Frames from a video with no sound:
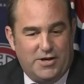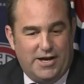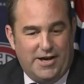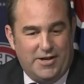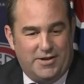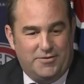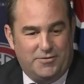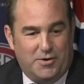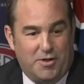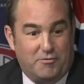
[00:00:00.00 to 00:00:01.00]
Uh,
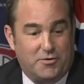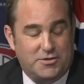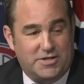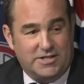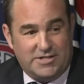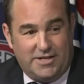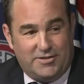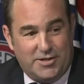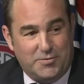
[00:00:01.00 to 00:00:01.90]
one of the first things I did